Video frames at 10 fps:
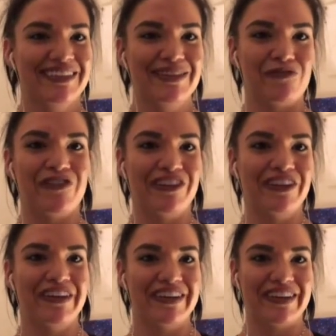goofy
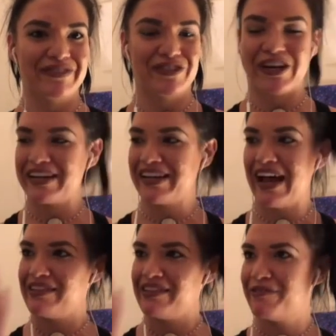look, and we're trying to
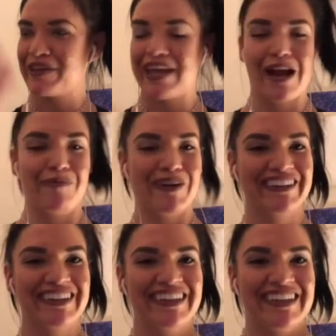hide it from the camera.
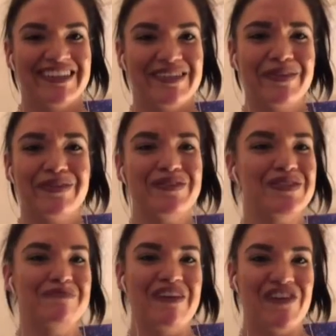So those
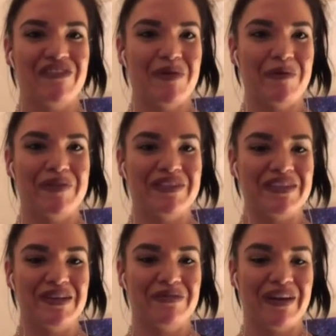are my favorite moments,
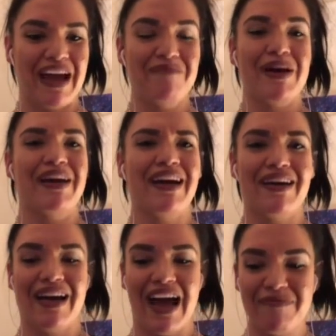you know, when I have
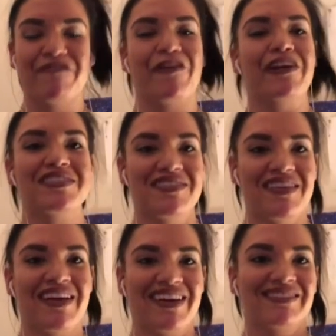my friends in
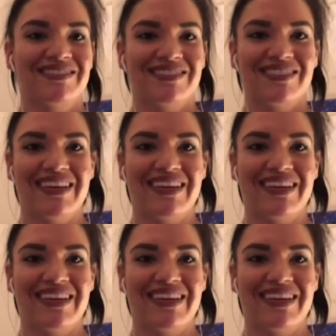there. Nice.